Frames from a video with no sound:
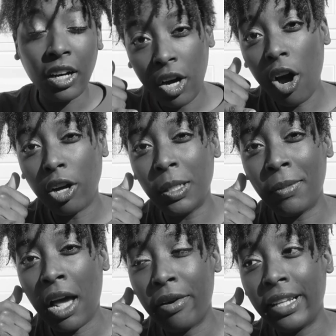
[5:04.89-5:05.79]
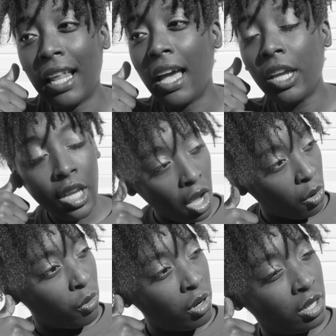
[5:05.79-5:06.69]
I called them and I was like,
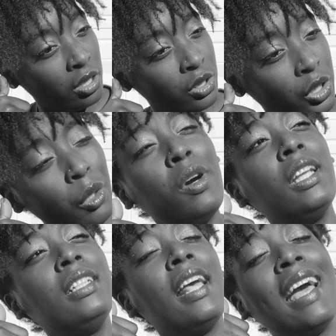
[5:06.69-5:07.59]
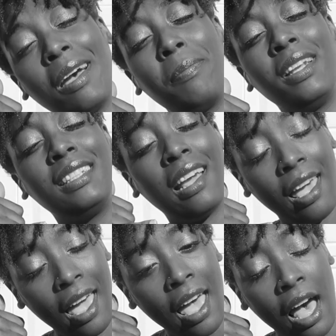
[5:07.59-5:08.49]
yo, you wouldn't happen to
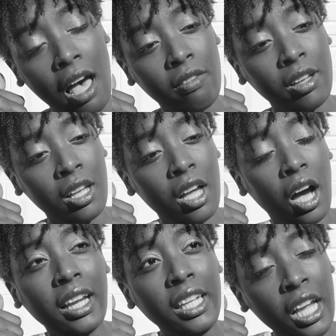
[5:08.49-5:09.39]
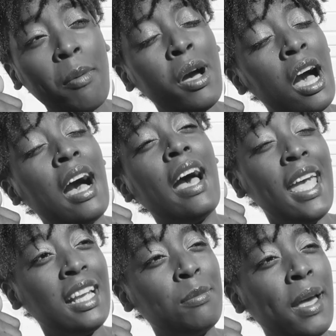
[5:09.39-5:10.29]
have a Yamaha
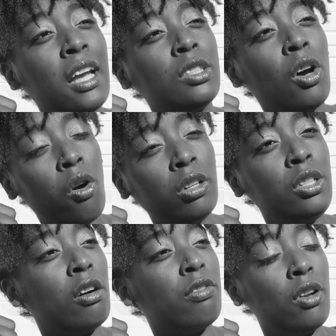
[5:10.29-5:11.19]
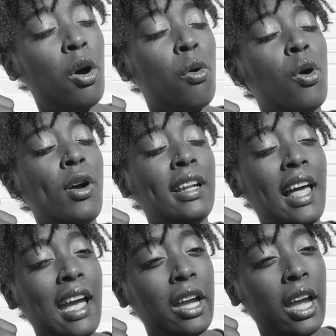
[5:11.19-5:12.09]
Xmax on your floor
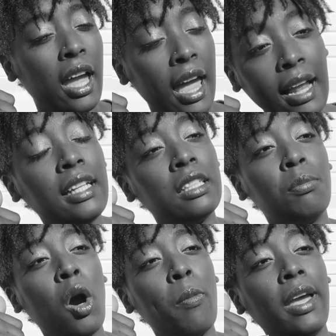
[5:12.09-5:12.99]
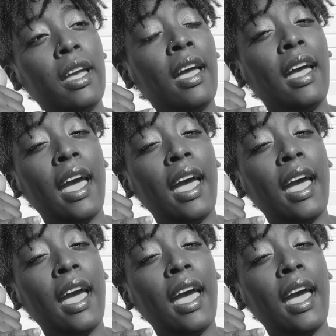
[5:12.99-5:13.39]
like at this moment?